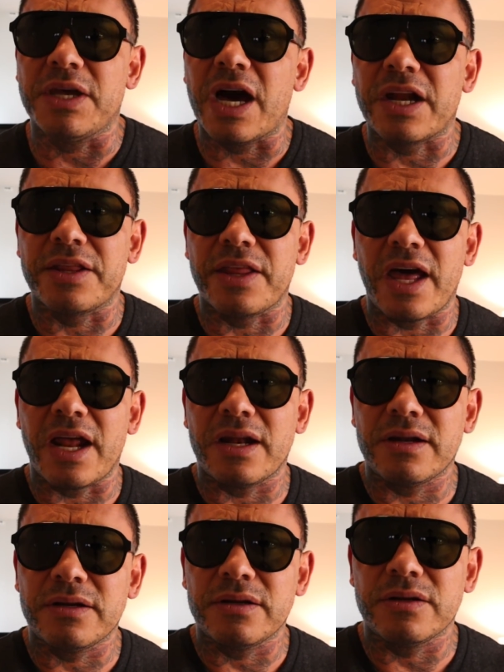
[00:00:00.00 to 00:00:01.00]
me out of
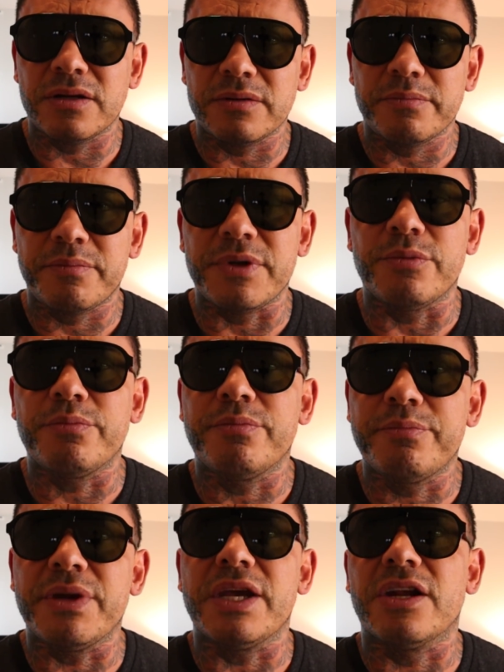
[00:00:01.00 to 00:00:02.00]
that, me
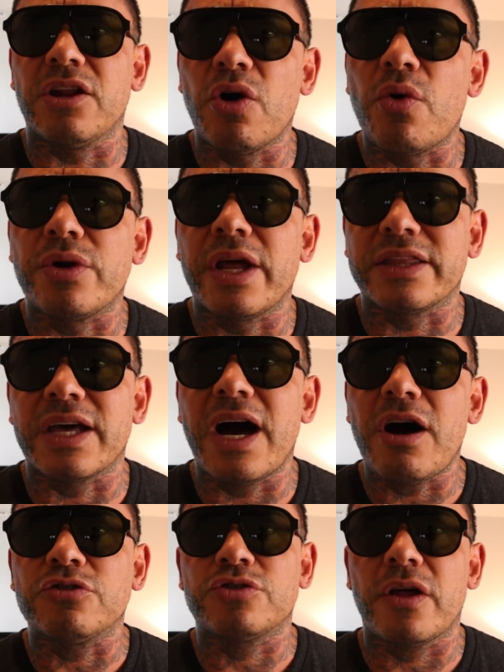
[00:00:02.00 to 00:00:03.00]
being alone at the
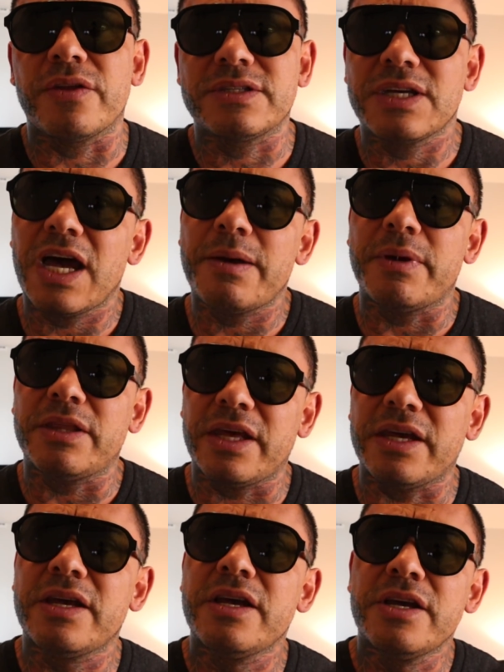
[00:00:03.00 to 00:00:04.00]
house all the time, and
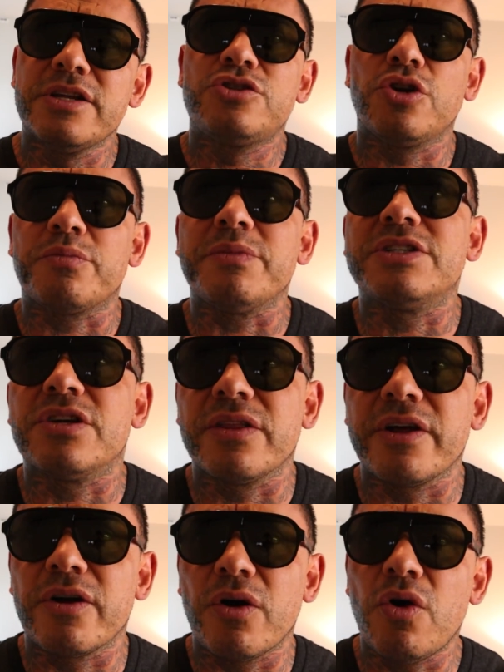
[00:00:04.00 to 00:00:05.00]
they took me to
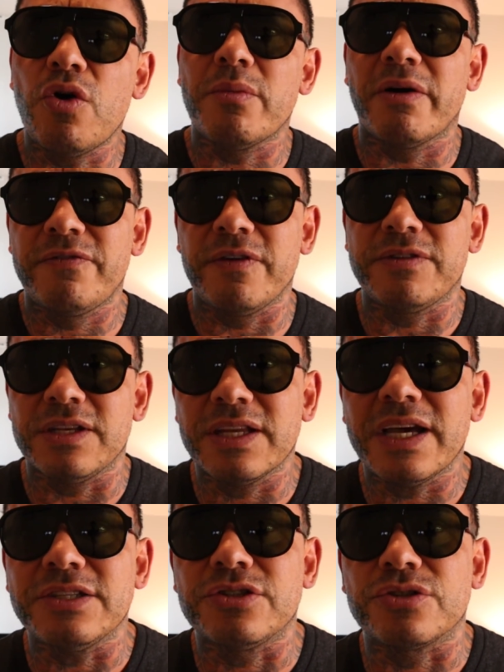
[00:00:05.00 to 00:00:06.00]
their home on
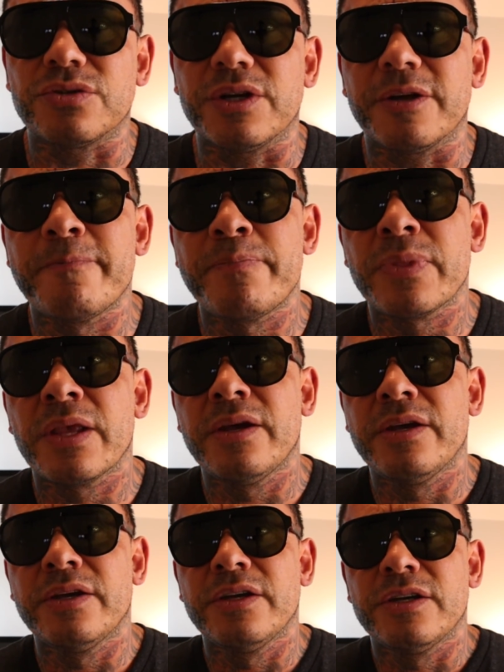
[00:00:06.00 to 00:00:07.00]
59th Street.
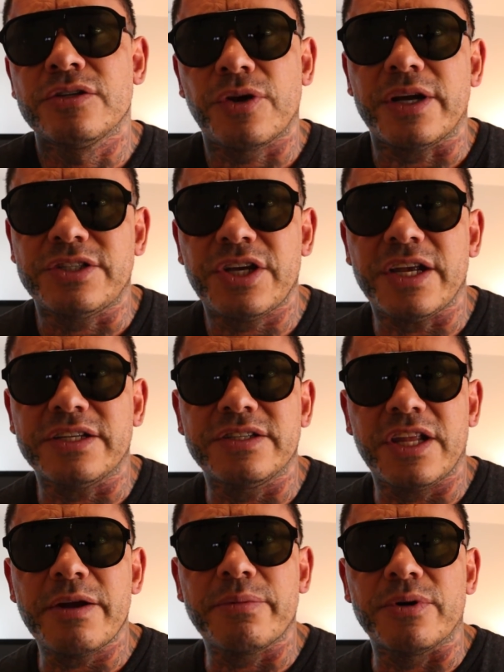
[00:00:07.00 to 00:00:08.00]
So I
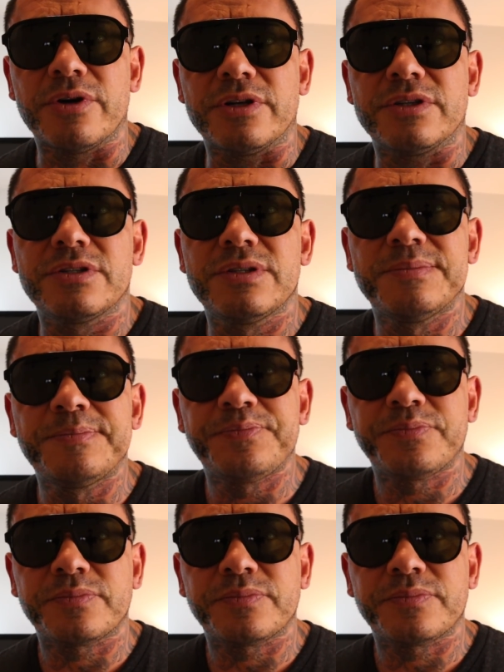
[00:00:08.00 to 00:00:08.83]
changed neighborhoods.